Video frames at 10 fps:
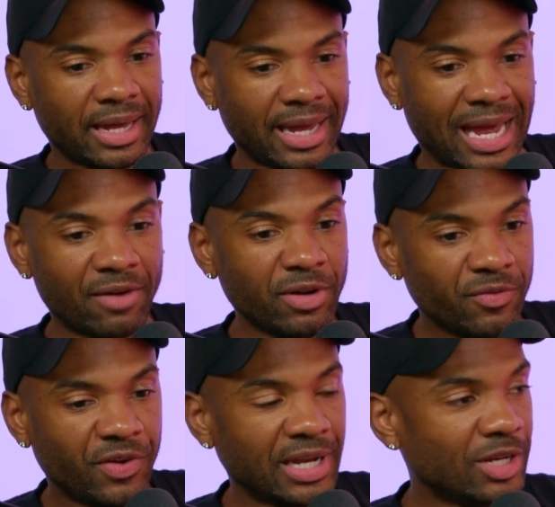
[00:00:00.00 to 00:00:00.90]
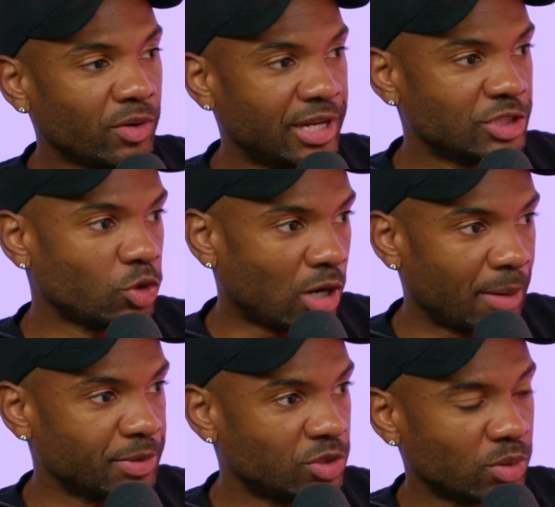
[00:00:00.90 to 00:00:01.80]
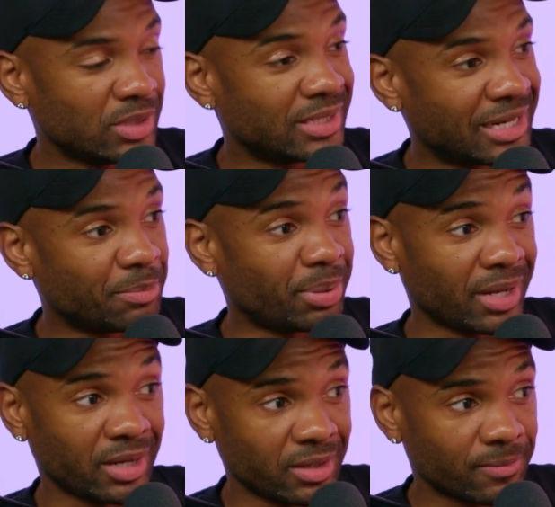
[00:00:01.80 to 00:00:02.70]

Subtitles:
Every video gives you an opportunity to get paid.